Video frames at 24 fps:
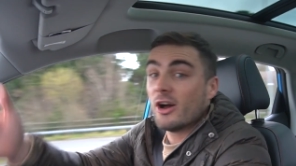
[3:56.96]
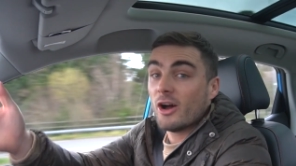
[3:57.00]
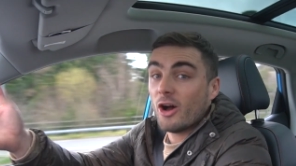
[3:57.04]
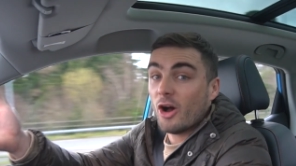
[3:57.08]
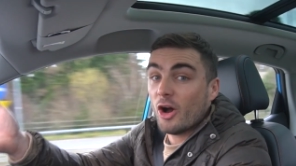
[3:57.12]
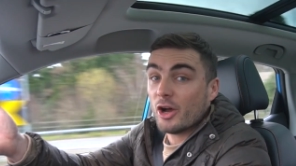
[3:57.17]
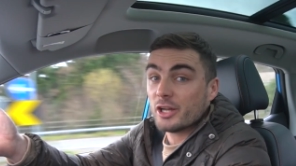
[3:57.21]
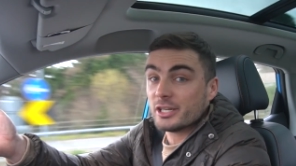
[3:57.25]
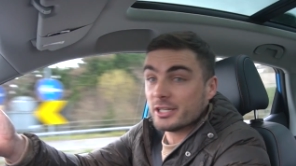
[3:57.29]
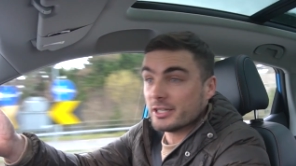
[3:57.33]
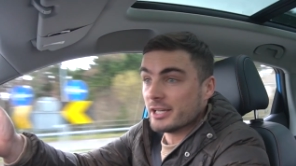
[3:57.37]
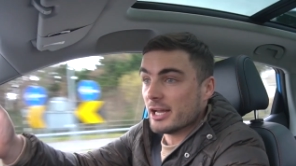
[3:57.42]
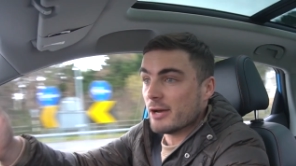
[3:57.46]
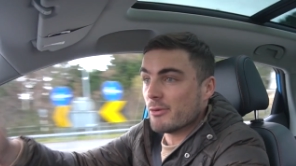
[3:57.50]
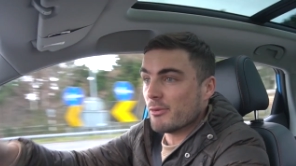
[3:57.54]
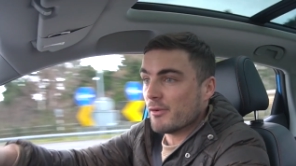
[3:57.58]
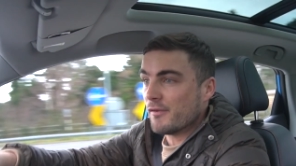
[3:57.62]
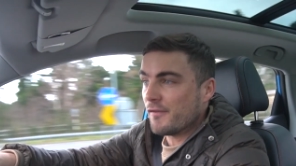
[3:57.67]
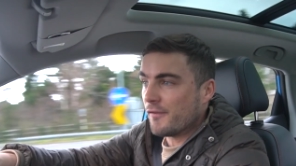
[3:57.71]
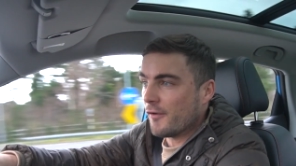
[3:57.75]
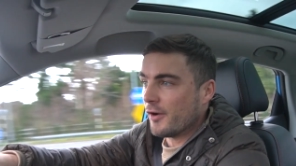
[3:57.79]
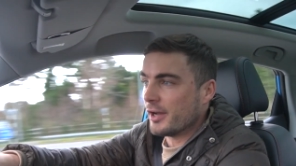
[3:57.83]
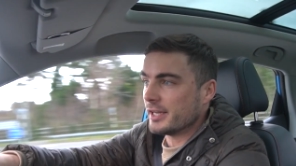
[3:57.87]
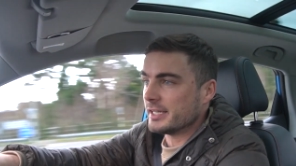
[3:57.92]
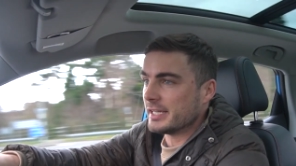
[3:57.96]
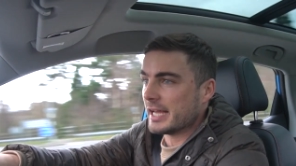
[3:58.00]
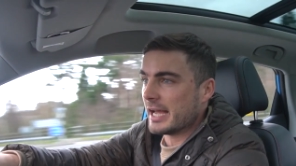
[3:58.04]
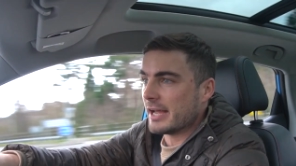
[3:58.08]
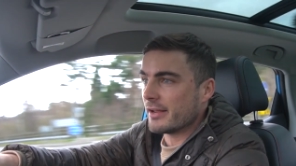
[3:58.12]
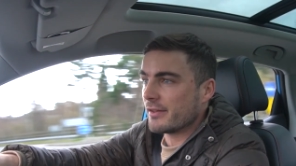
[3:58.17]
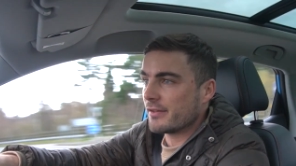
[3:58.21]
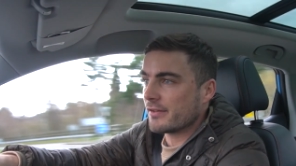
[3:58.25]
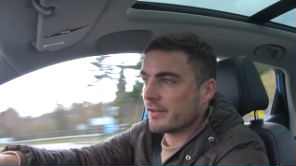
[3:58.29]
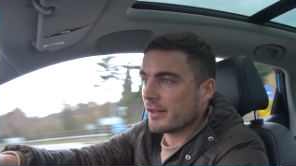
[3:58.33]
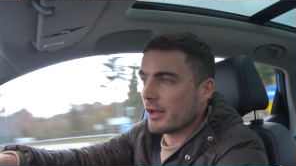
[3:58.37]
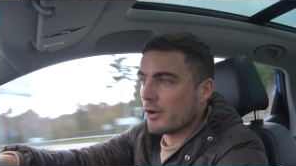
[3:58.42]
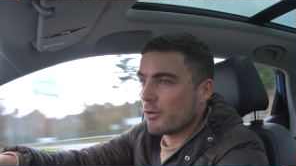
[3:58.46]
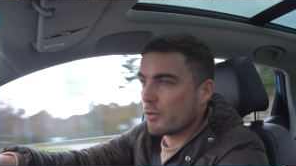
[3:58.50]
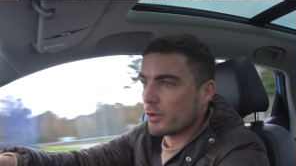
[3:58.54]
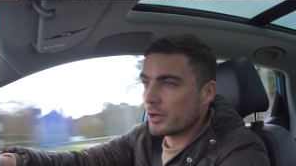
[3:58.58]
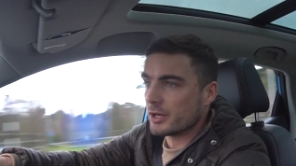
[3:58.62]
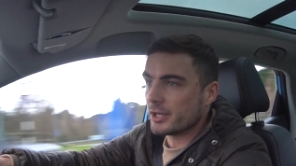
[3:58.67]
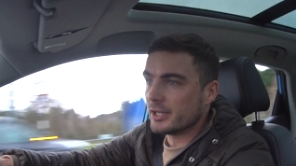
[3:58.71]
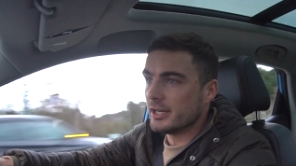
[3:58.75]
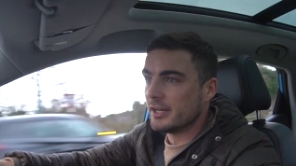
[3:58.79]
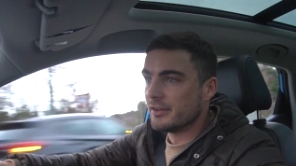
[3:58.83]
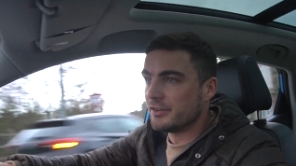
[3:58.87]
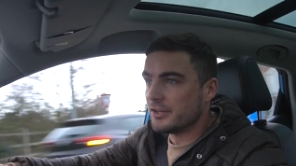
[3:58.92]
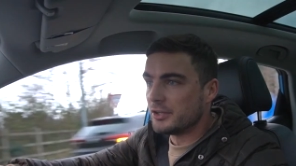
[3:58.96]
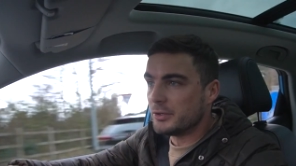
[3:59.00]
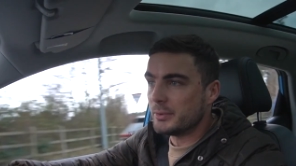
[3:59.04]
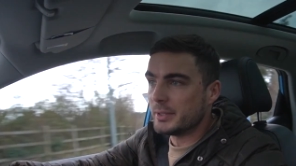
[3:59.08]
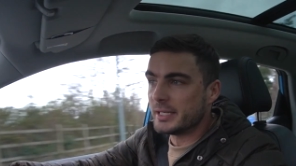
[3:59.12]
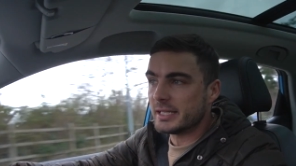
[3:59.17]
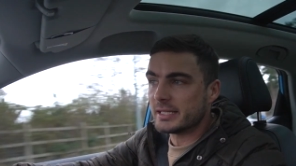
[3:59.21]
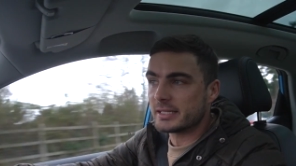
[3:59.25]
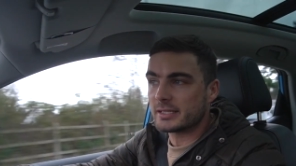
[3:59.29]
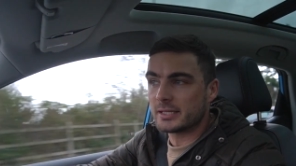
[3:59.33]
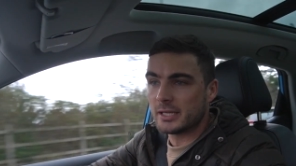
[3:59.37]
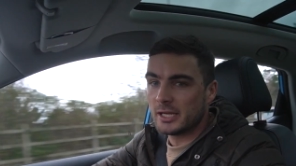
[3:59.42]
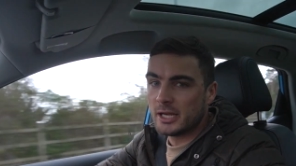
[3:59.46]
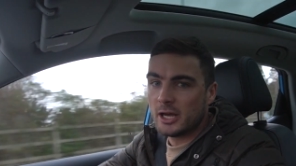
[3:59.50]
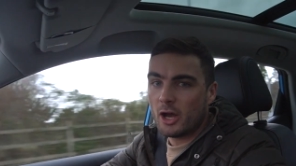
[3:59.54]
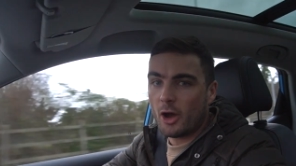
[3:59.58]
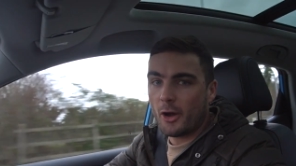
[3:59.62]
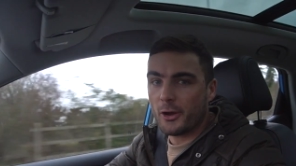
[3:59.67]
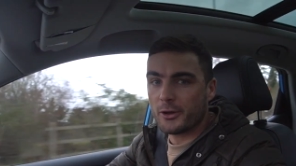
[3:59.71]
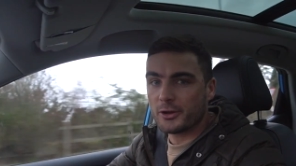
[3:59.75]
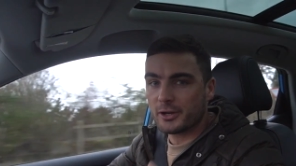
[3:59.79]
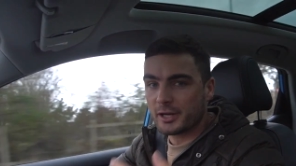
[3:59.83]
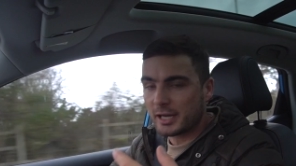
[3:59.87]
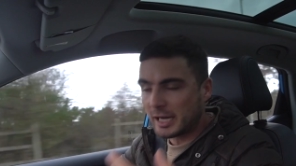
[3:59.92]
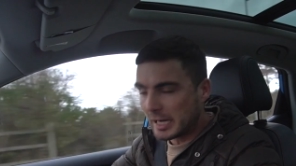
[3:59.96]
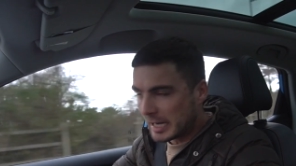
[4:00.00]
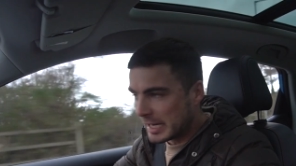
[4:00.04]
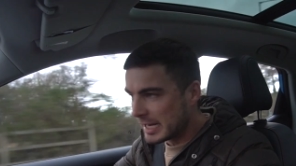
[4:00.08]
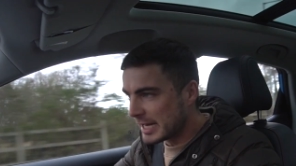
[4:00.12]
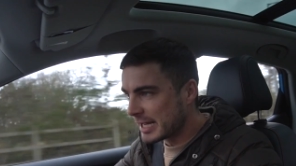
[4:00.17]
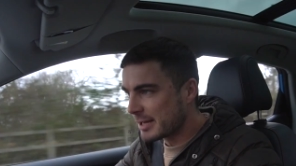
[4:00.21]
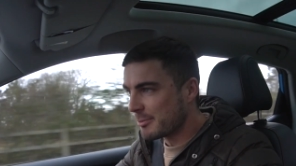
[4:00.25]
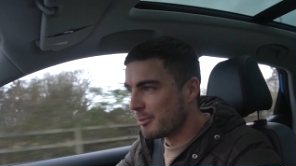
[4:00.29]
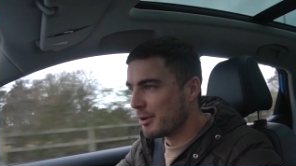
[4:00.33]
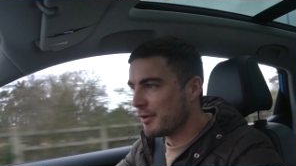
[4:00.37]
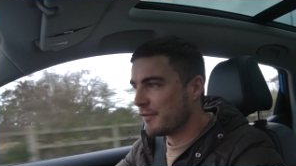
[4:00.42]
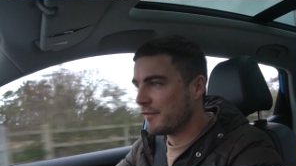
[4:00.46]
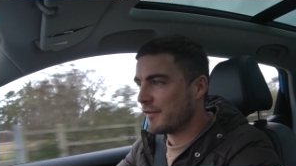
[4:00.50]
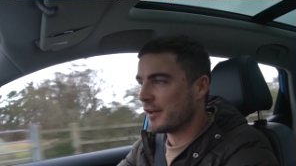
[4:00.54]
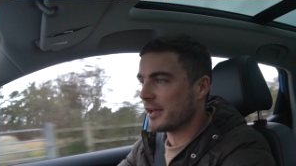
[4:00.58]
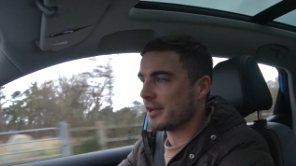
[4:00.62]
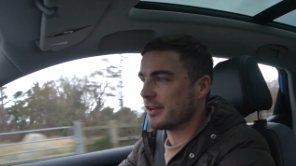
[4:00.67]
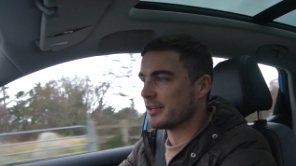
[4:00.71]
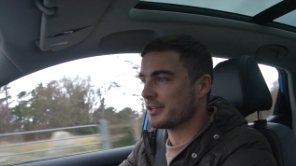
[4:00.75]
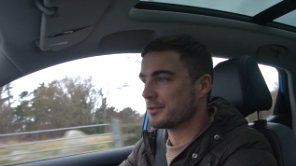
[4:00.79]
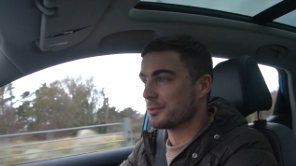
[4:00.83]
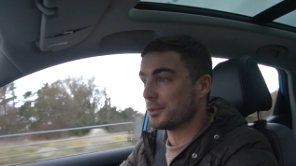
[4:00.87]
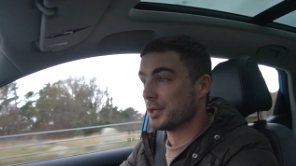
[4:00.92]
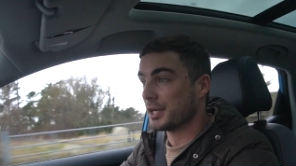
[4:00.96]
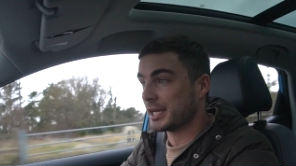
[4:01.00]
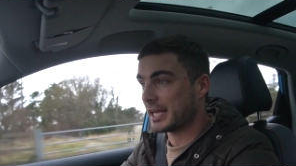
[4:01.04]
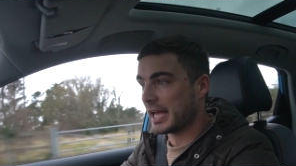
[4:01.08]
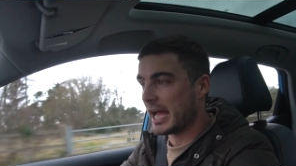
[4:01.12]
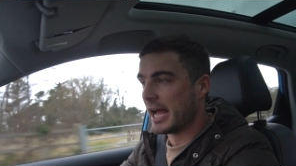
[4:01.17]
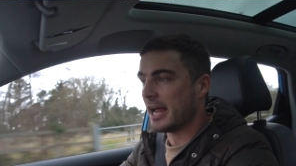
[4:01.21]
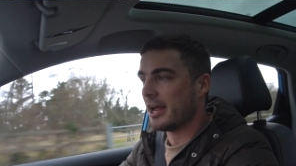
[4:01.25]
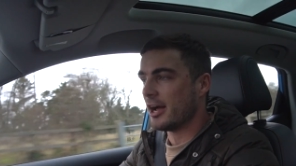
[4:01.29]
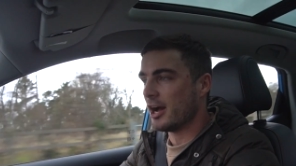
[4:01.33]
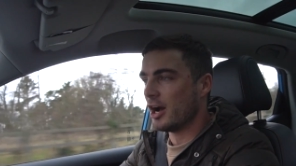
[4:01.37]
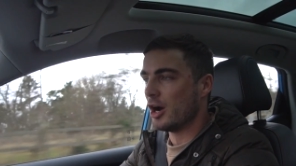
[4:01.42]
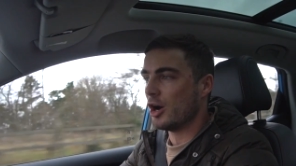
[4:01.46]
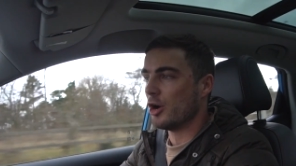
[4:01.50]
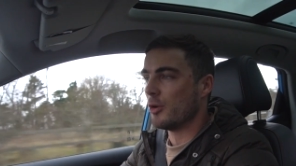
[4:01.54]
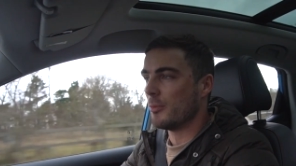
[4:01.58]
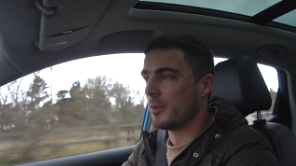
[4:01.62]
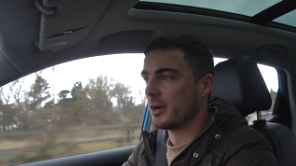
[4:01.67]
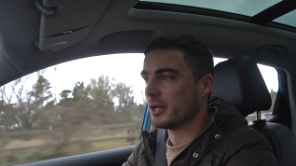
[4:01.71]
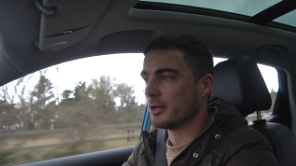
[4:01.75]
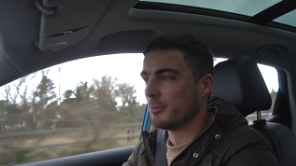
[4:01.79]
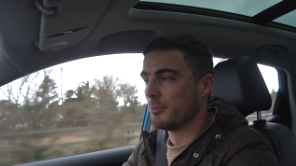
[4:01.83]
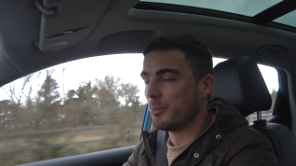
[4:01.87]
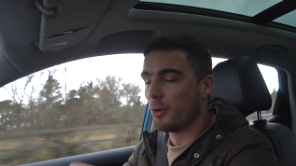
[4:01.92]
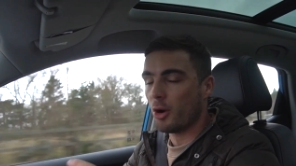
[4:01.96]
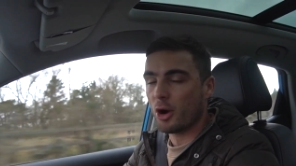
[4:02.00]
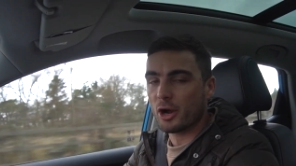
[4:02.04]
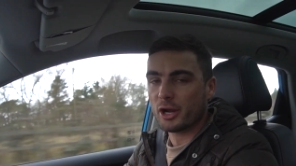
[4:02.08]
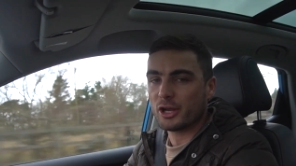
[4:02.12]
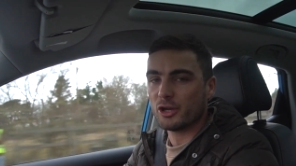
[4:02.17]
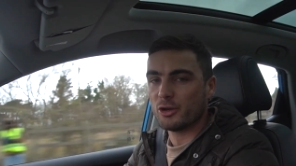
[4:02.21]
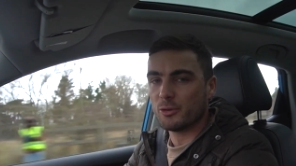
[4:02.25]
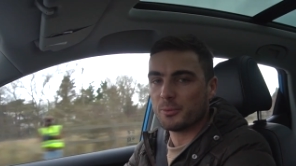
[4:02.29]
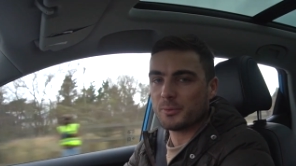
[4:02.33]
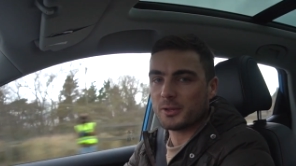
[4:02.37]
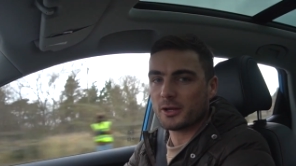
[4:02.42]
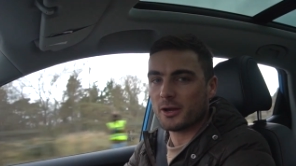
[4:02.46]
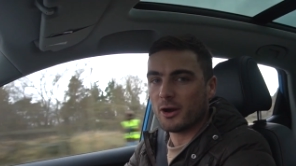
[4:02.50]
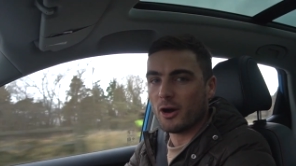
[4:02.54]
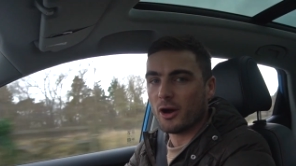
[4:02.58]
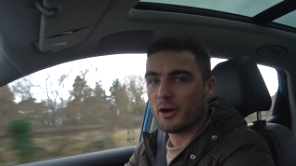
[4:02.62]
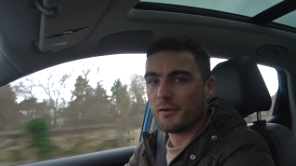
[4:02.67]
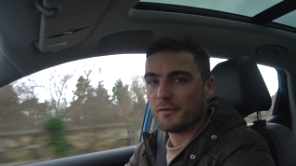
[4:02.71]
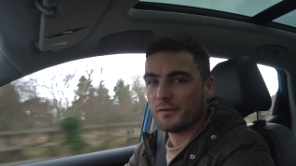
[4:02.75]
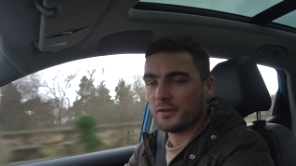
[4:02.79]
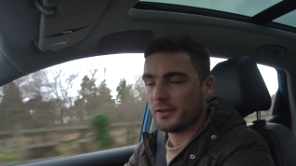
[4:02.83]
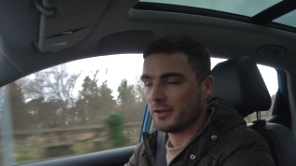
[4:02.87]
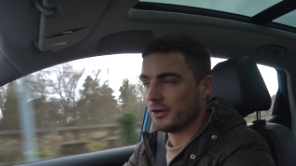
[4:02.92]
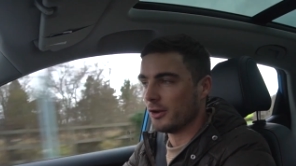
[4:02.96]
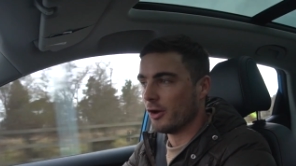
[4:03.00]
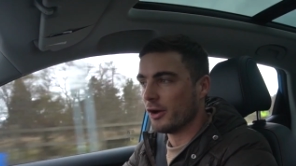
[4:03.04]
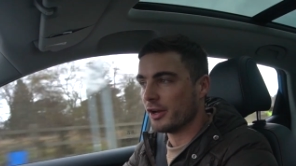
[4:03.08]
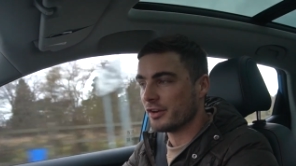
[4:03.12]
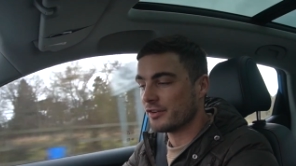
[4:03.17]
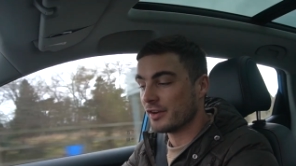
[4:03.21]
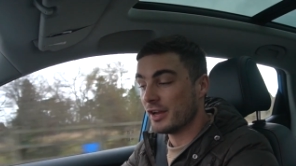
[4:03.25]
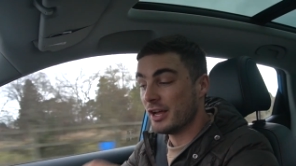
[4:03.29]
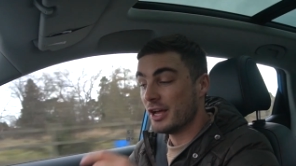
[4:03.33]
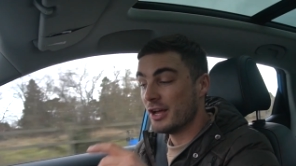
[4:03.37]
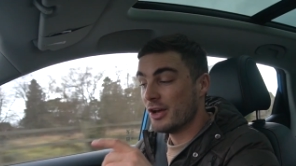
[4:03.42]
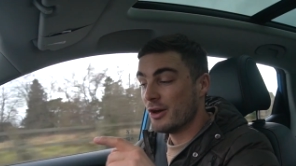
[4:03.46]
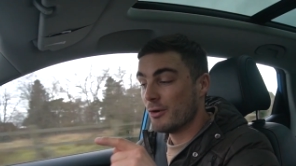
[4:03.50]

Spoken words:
I don't know, we'll find out. So what I'm going to do is I'm going to click my fingers when I get home and I'm parking up the car for the night.